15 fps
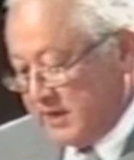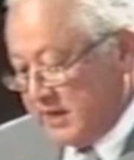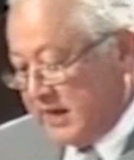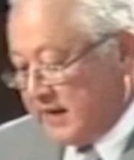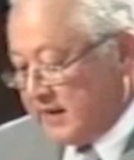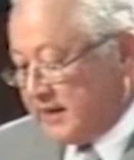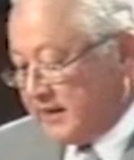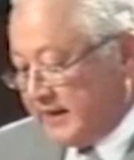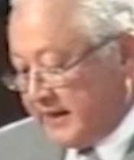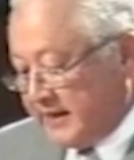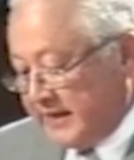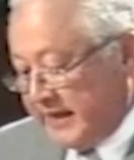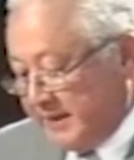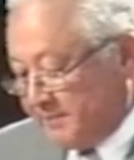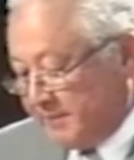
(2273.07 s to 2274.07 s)
and an
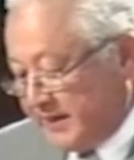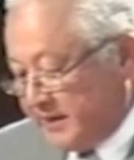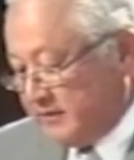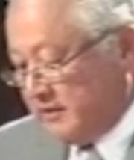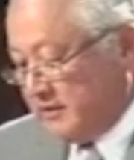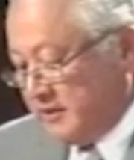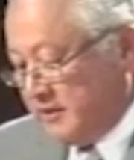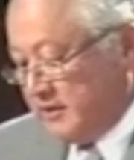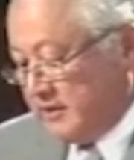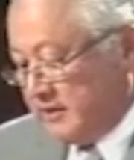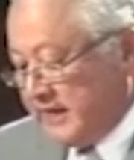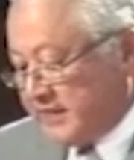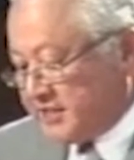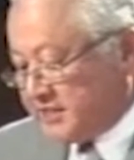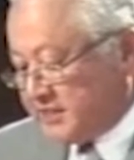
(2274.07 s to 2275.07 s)
enabling
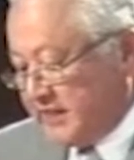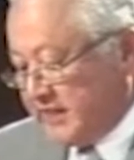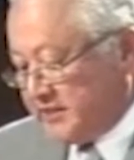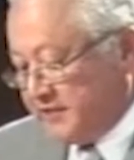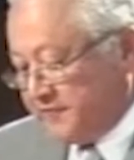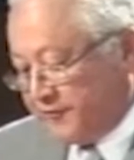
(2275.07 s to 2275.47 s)
legislative